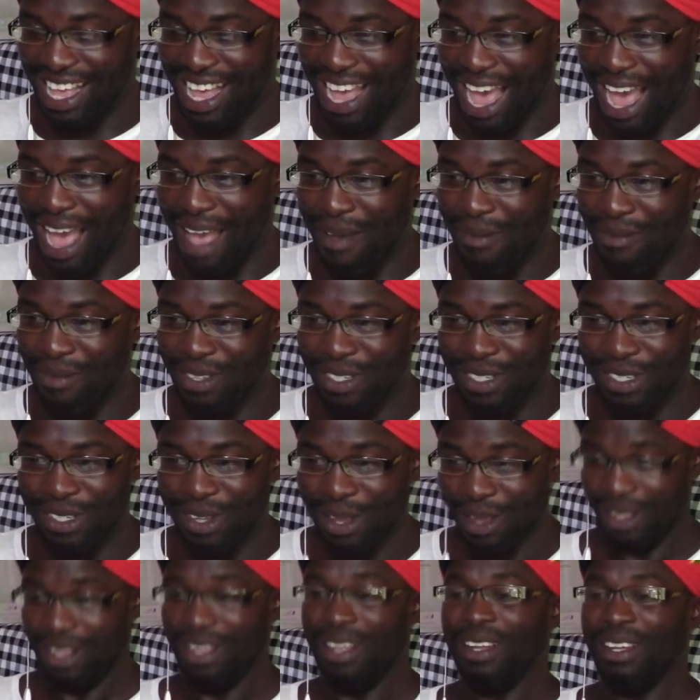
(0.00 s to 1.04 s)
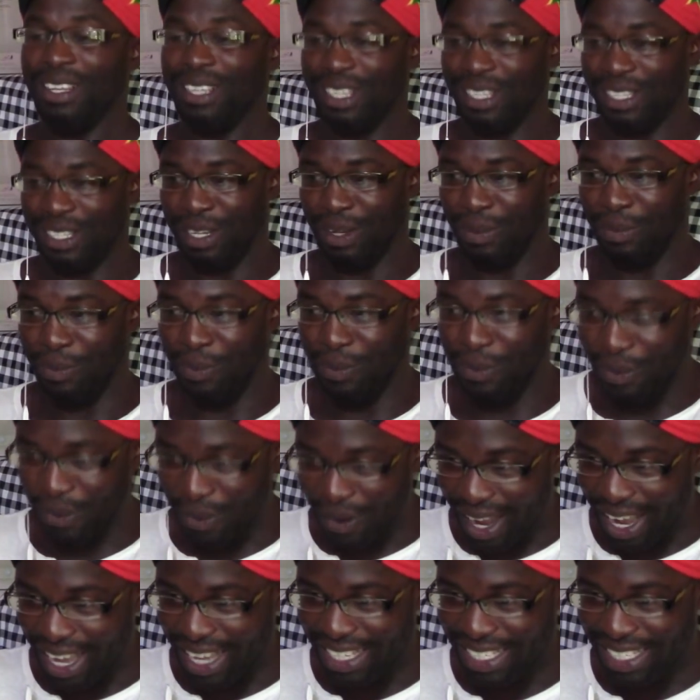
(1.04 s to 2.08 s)
I am
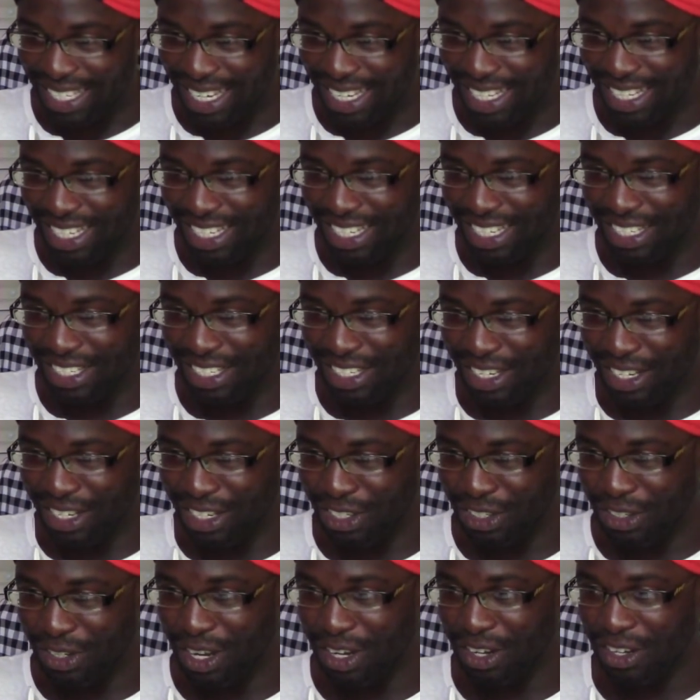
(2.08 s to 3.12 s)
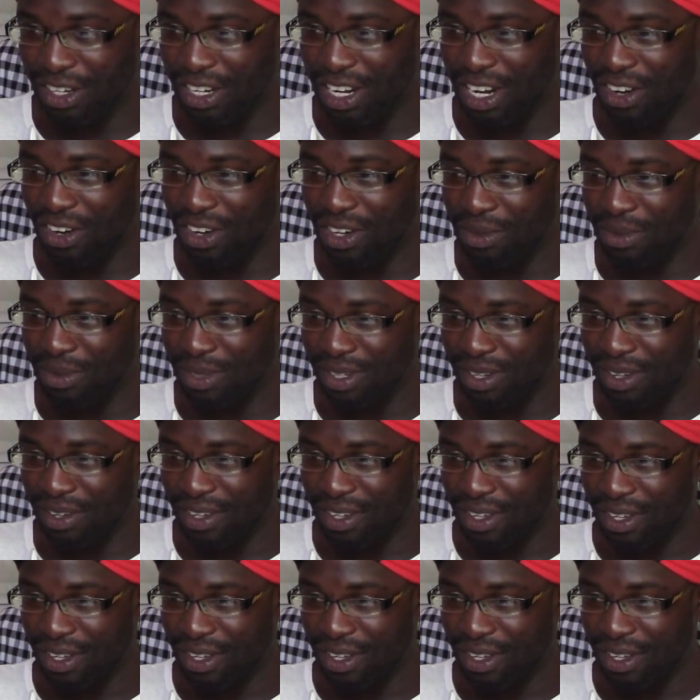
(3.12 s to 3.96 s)
surprised that he is gonna try to do that all himself.